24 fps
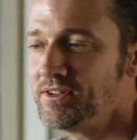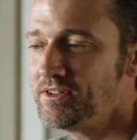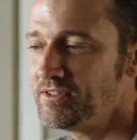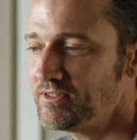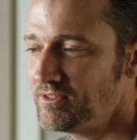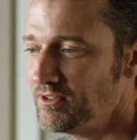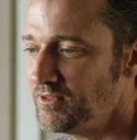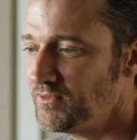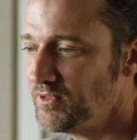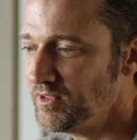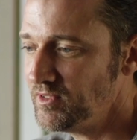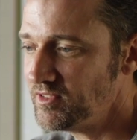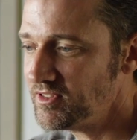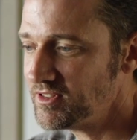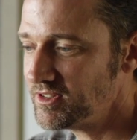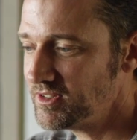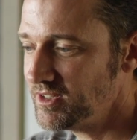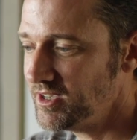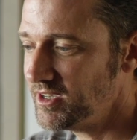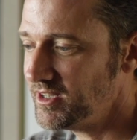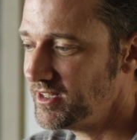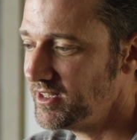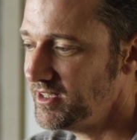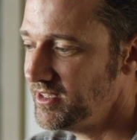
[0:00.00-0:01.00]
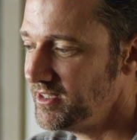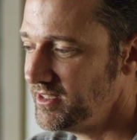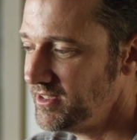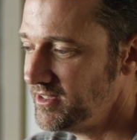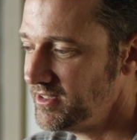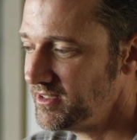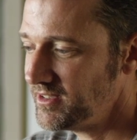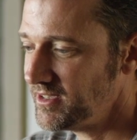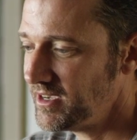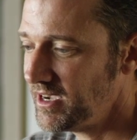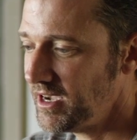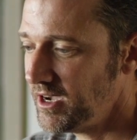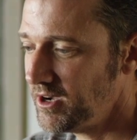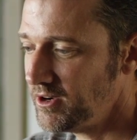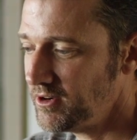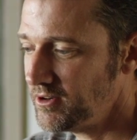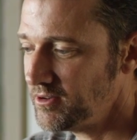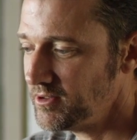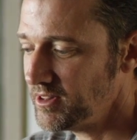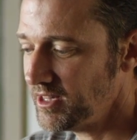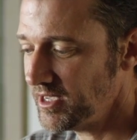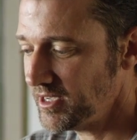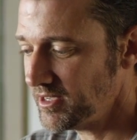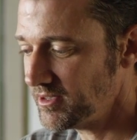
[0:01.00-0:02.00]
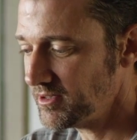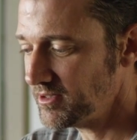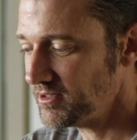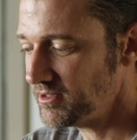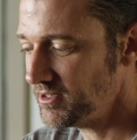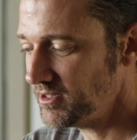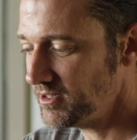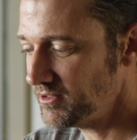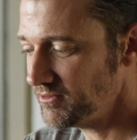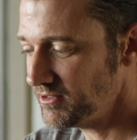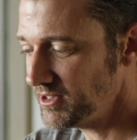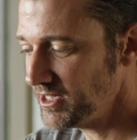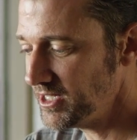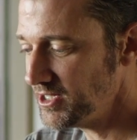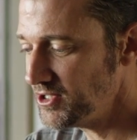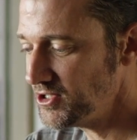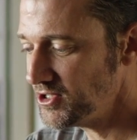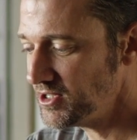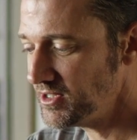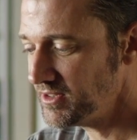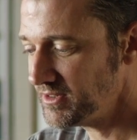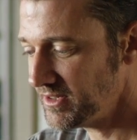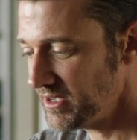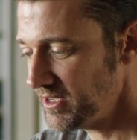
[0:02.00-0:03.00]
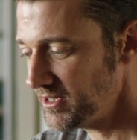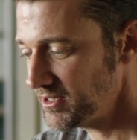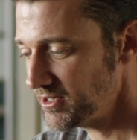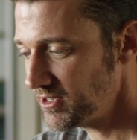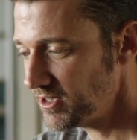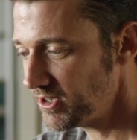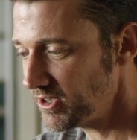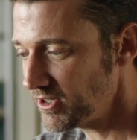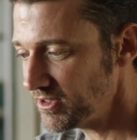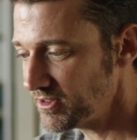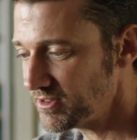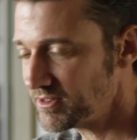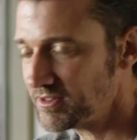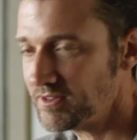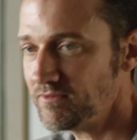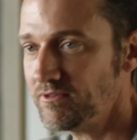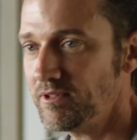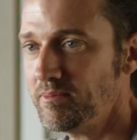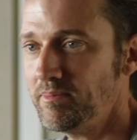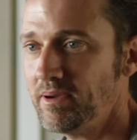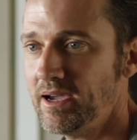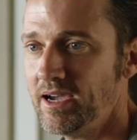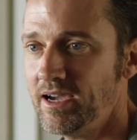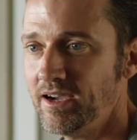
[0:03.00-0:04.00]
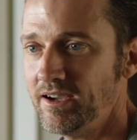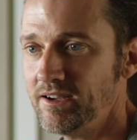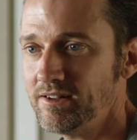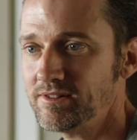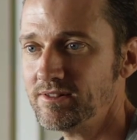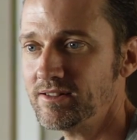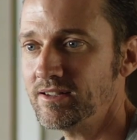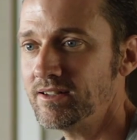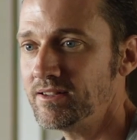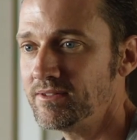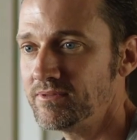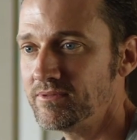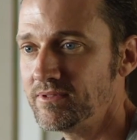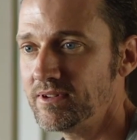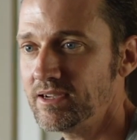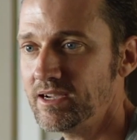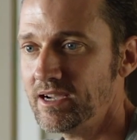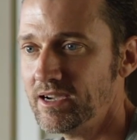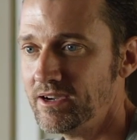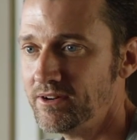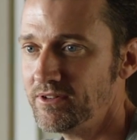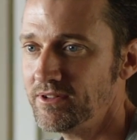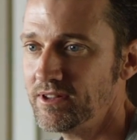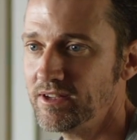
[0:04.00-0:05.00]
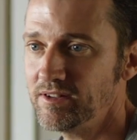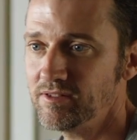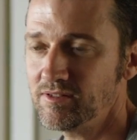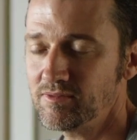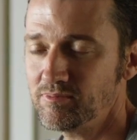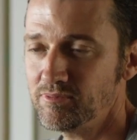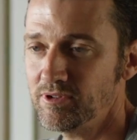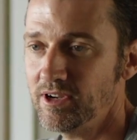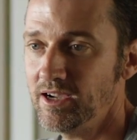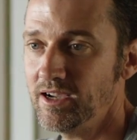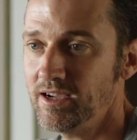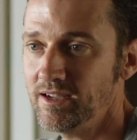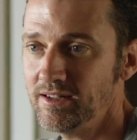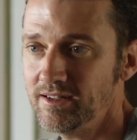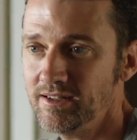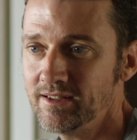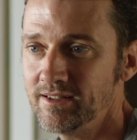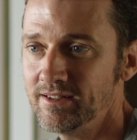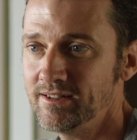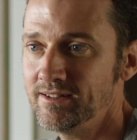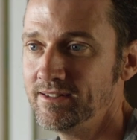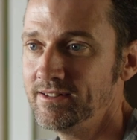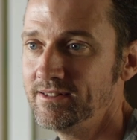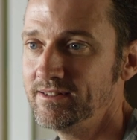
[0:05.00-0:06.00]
So if you study how religions and cults of the past and how they spread,